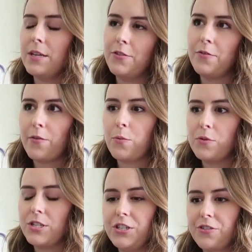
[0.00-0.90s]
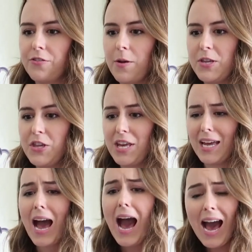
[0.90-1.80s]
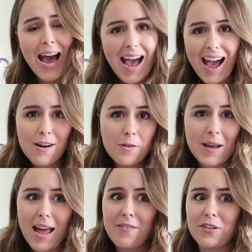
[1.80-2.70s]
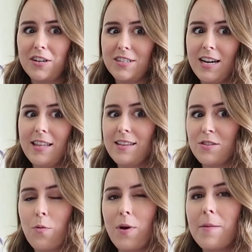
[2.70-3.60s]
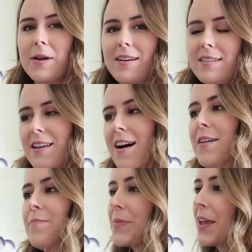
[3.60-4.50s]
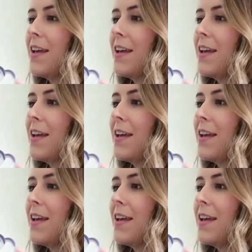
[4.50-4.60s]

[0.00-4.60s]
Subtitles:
If you've ever walked into a room and you think, ah, how am I ever gonna tidy this, or where am I gonna start?